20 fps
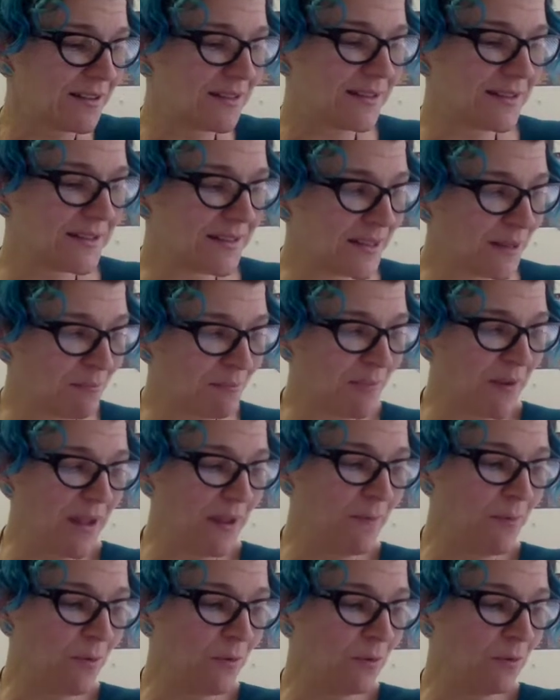Some
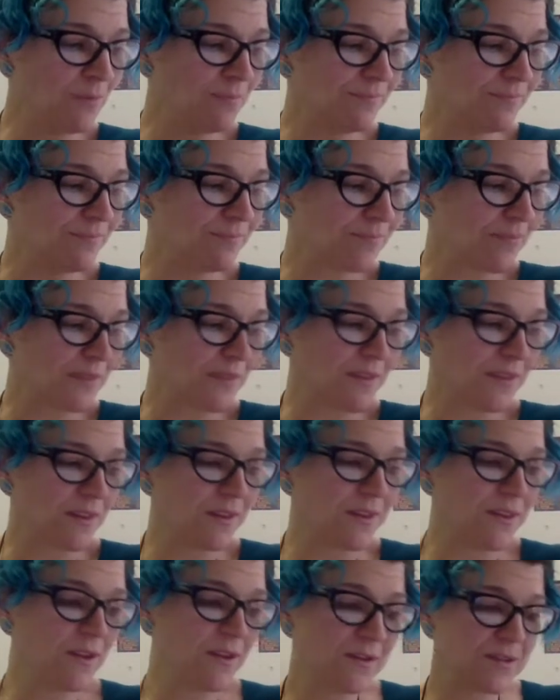people
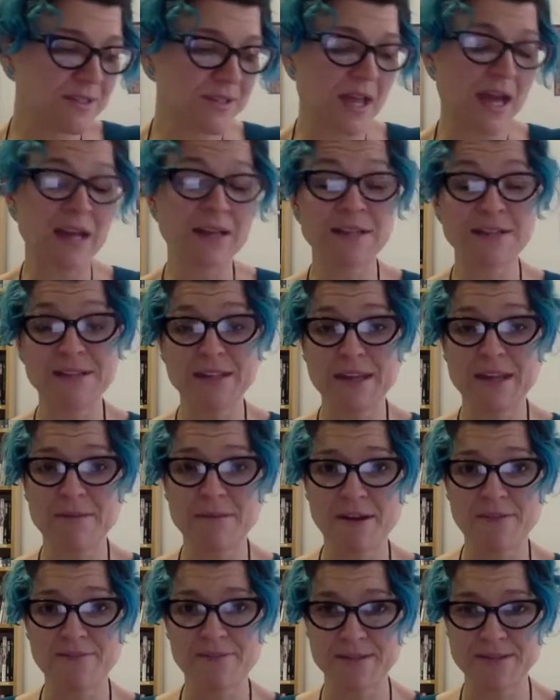used unclear
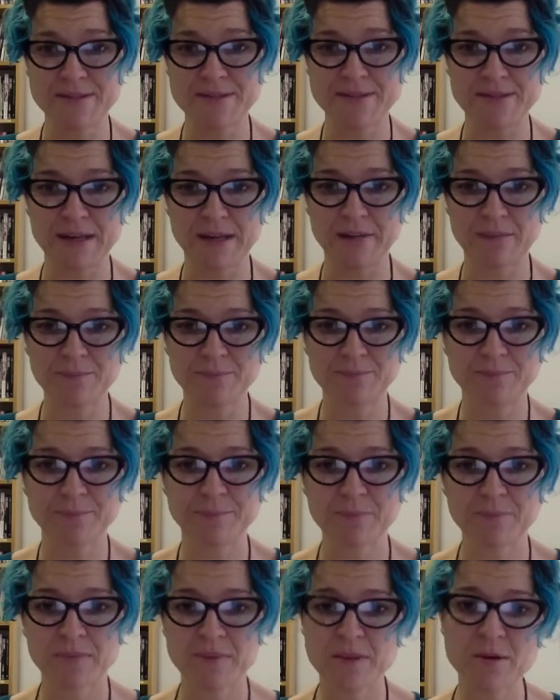referencing.
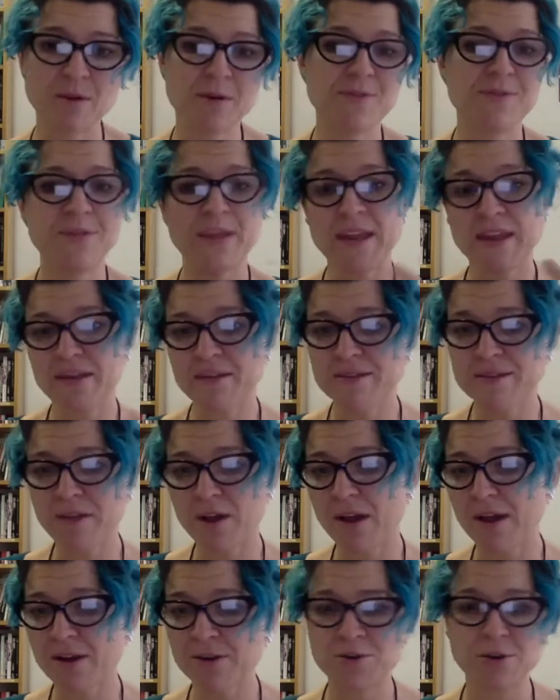Things
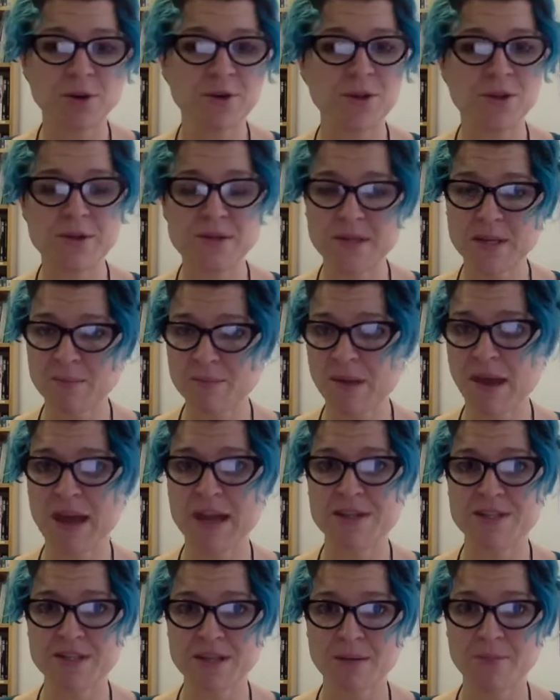like not using
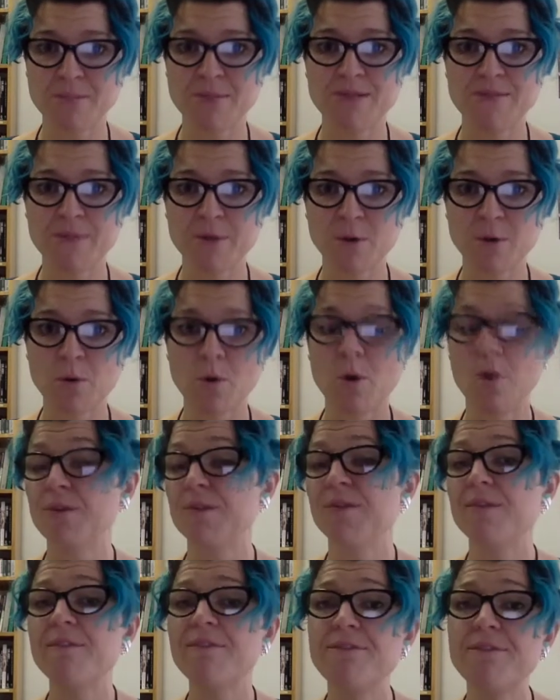page numbers for
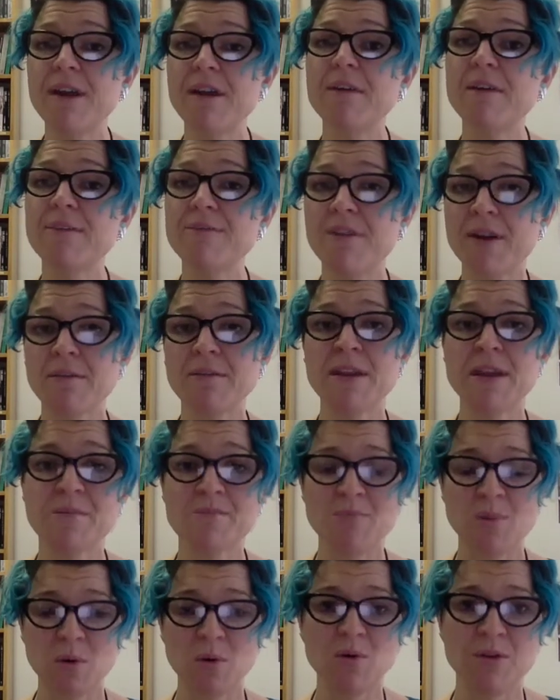quotes. Very, very
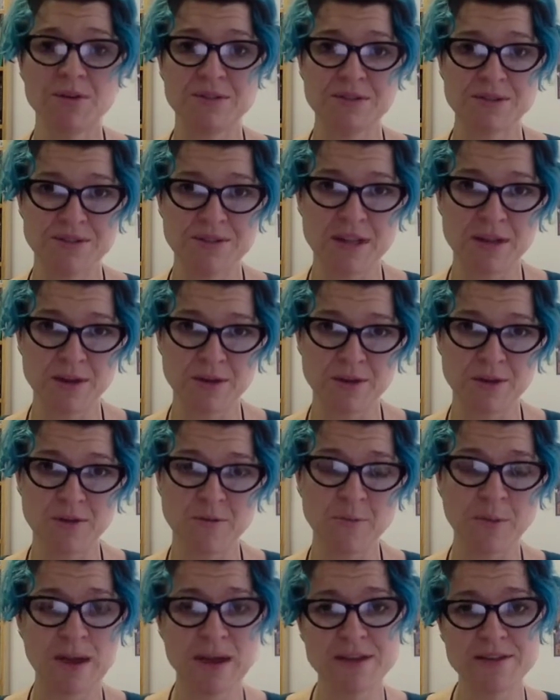important that you use
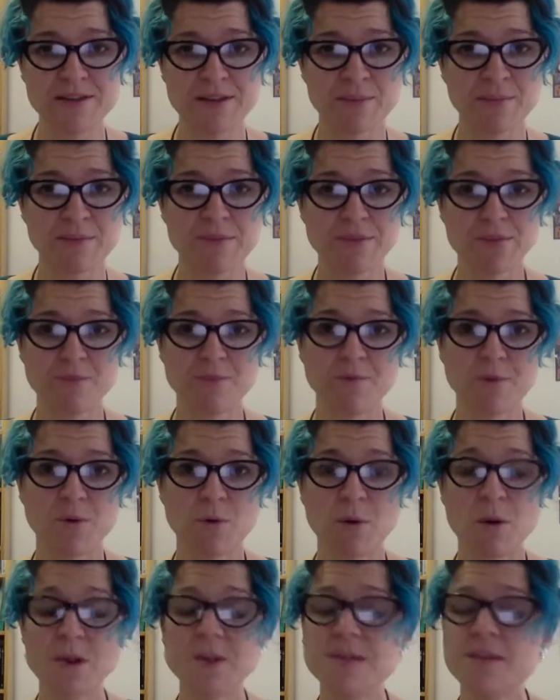page numbers for
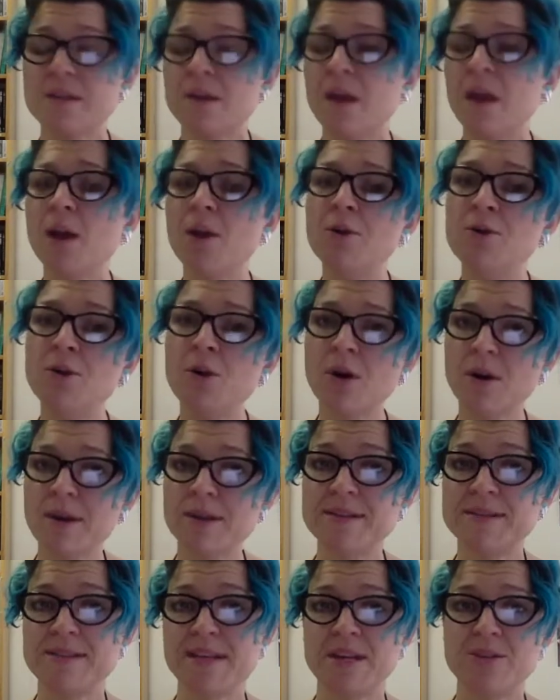quotes. Not
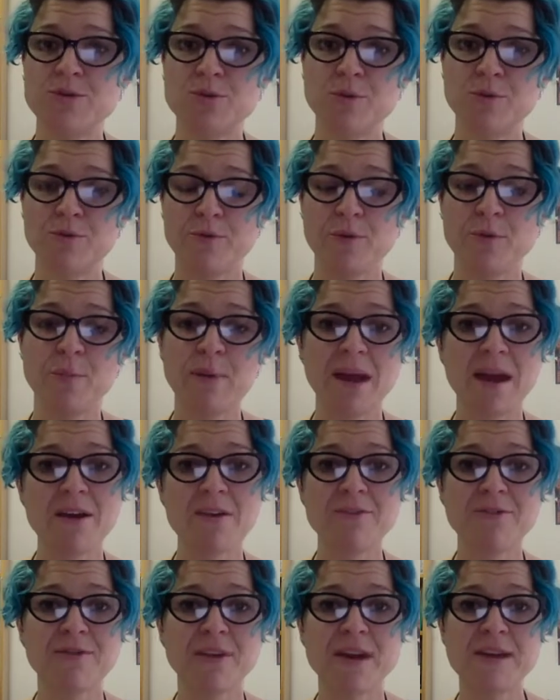essential for
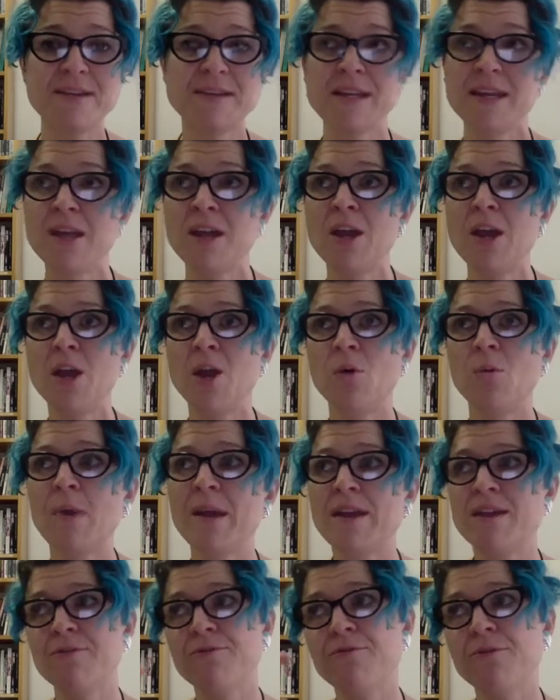paraphrasing, where
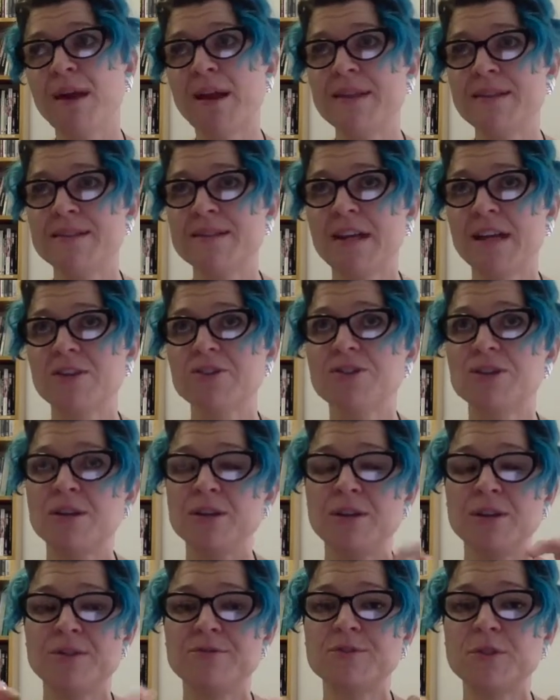you've read a
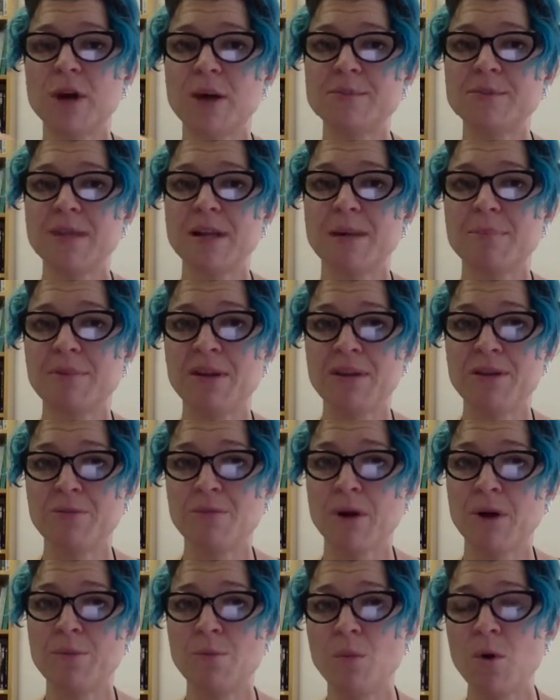section, you've typed it up in
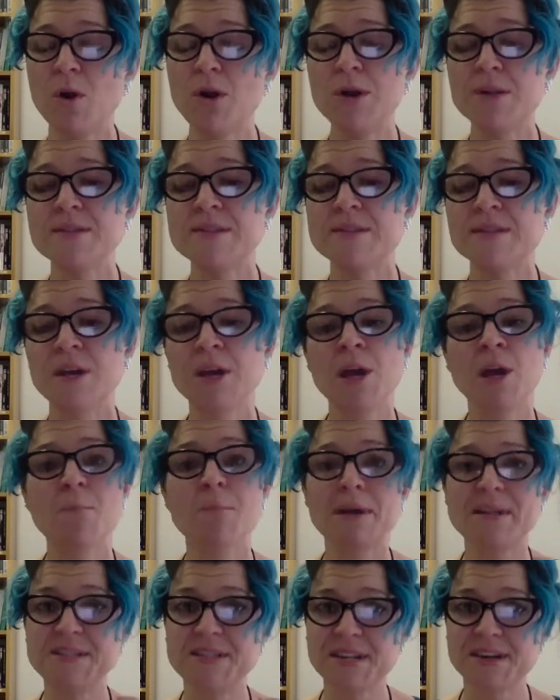your own words,
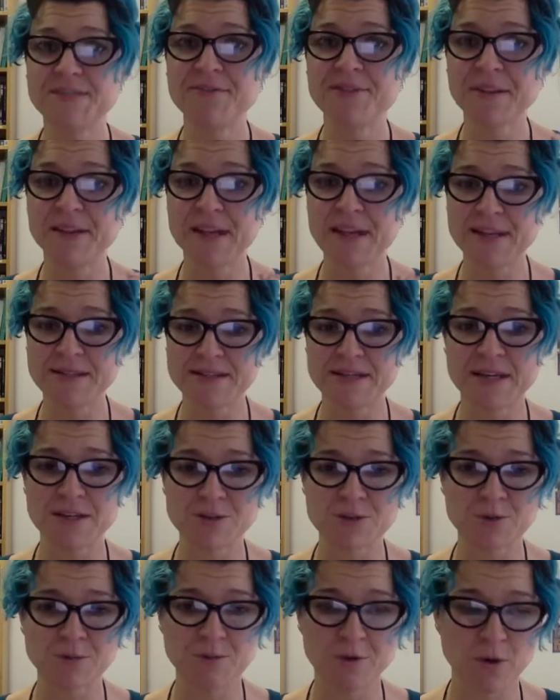but definitely
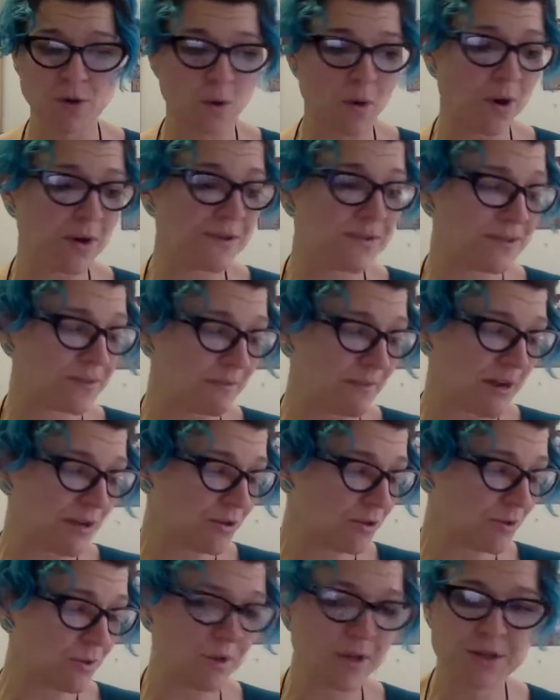essential for quotes. So make
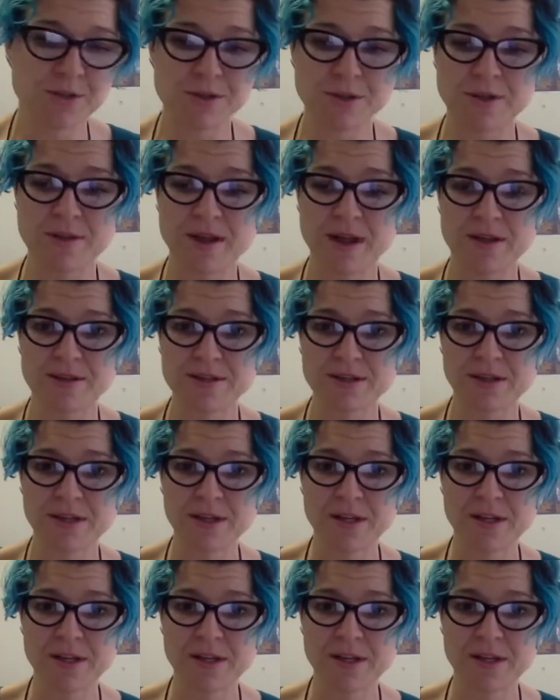sure you do that.